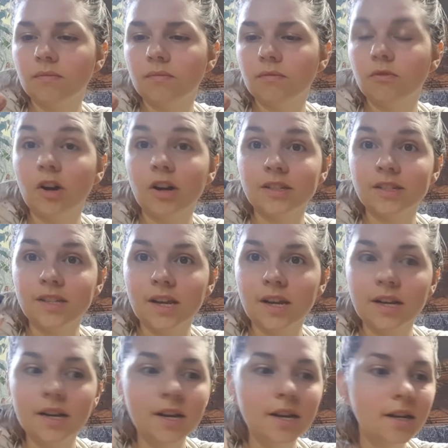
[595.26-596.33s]
raw
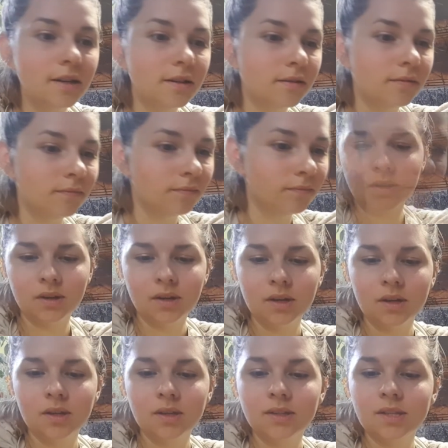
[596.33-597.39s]
sienna,
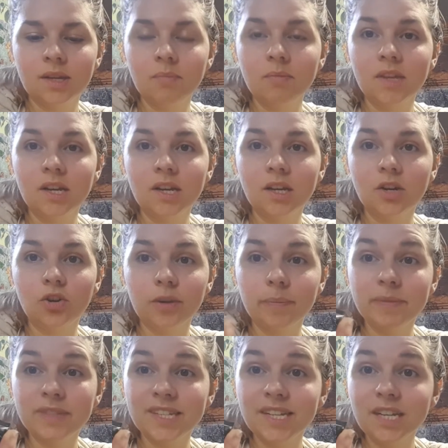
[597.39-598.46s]
something
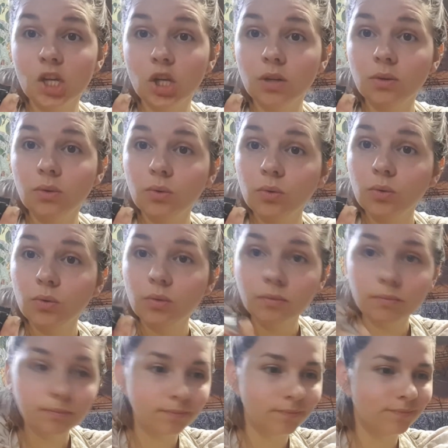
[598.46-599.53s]
crimson hue,
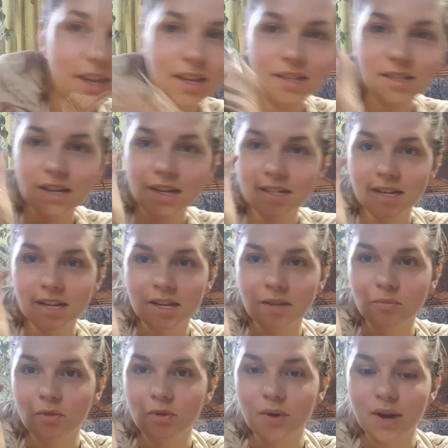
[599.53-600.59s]
and titanium
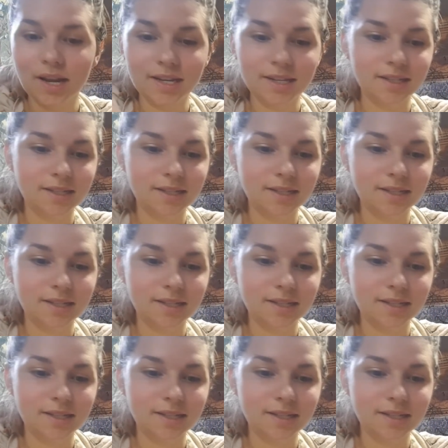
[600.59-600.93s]
white.